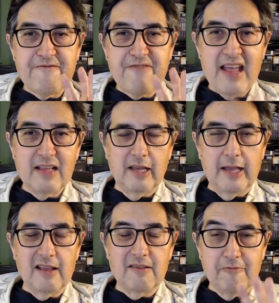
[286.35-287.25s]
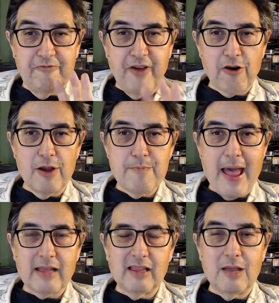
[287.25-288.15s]
failing very
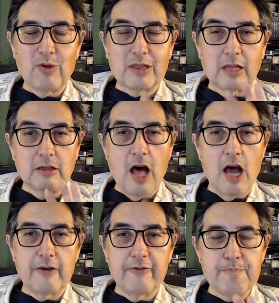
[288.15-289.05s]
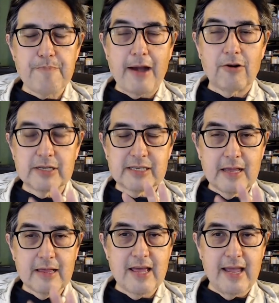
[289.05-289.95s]
badly with a lot of
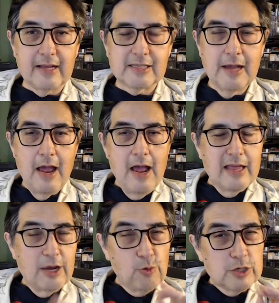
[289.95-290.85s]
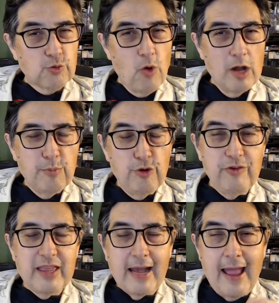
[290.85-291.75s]
embarrassing things. There was one
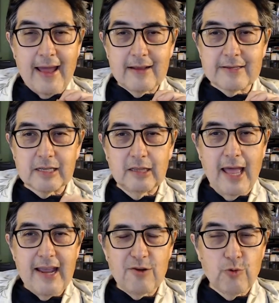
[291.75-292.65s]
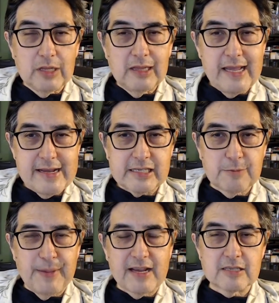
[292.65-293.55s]
movie that had a delayed release
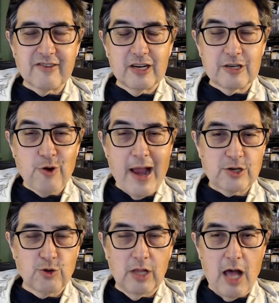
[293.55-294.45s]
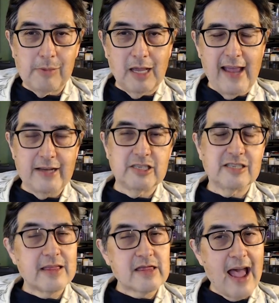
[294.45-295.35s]
because of contractual
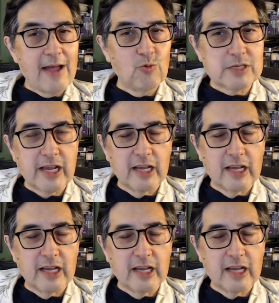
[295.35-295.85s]
obligations, and that was